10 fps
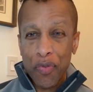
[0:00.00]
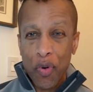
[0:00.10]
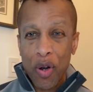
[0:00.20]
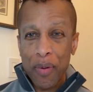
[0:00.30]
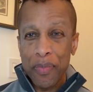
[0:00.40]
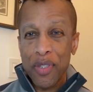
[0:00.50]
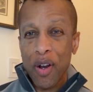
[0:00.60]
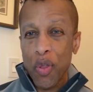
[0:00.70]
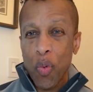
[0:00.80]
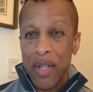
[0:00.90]
forms
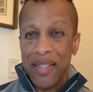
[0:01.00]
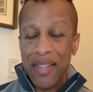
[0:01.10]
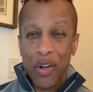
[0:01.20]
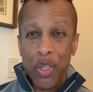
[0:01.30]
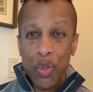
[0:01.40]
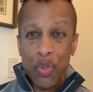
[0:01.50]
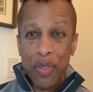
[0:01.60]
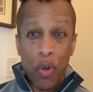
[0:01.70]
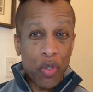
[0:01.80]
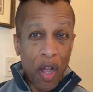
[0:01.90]
are the ones that are
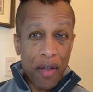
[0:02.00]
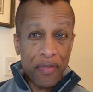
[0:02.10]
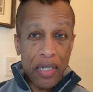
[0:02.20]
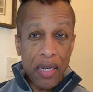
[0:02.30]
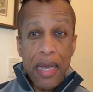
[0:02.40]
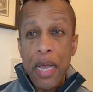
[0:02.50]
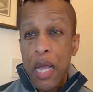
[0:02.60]
used most often.